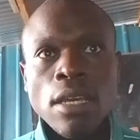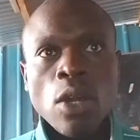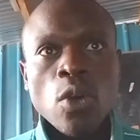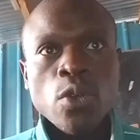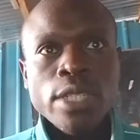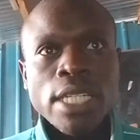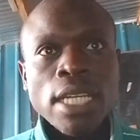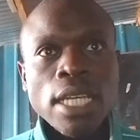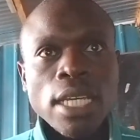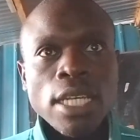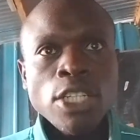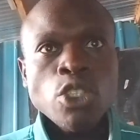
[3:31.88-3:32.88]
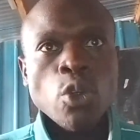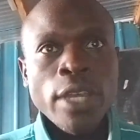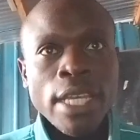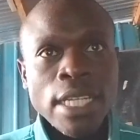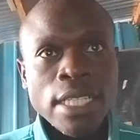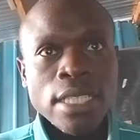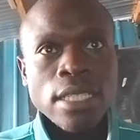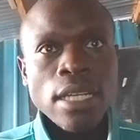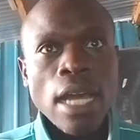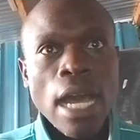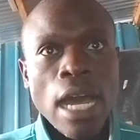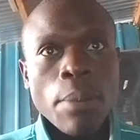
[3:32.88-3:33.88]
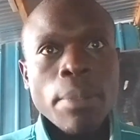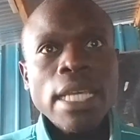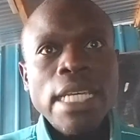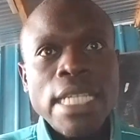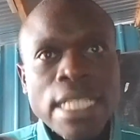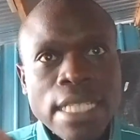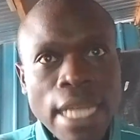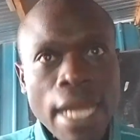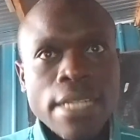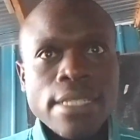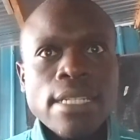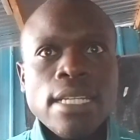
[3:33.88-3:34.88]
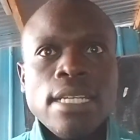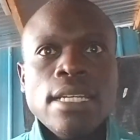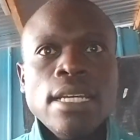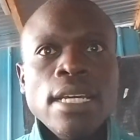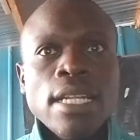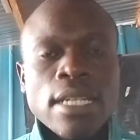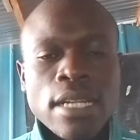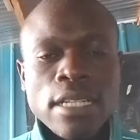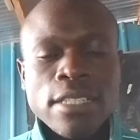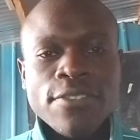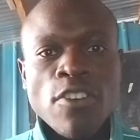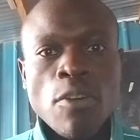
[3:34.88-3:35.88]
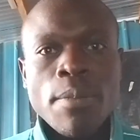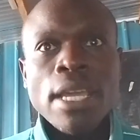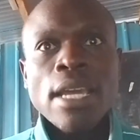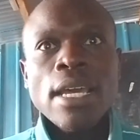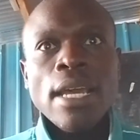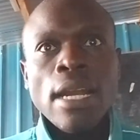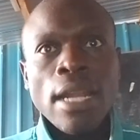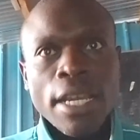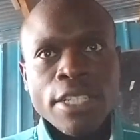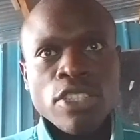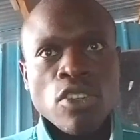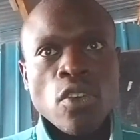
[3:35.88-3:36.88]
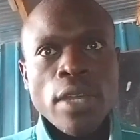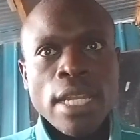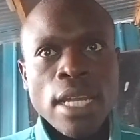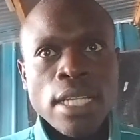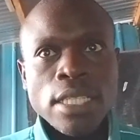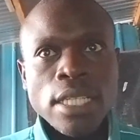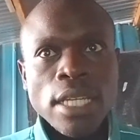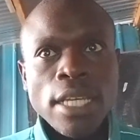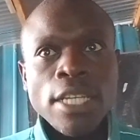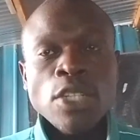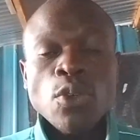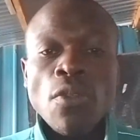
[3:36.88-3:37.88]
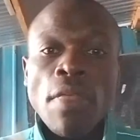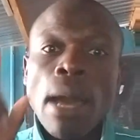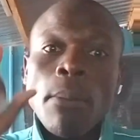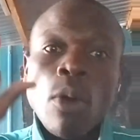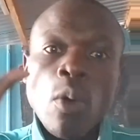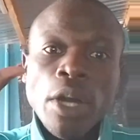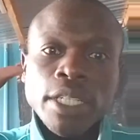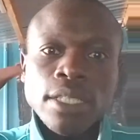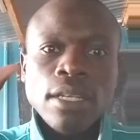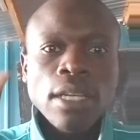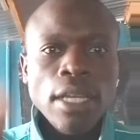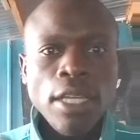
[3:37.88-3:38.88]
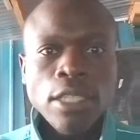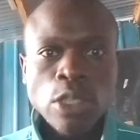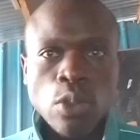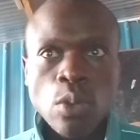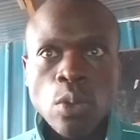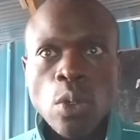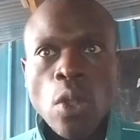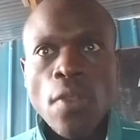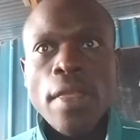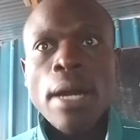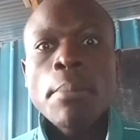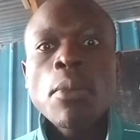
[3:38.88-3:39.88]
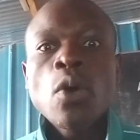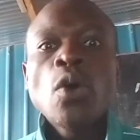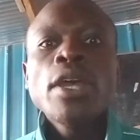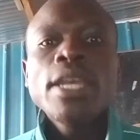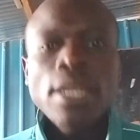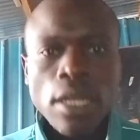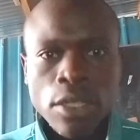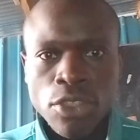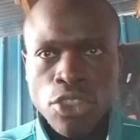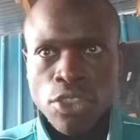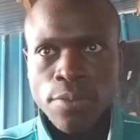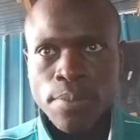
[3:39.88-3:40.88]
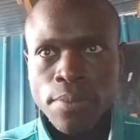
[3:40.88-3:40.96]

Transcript: causing it to heat up intensely, transforming electrical energy into thermal what? Into thermal energy.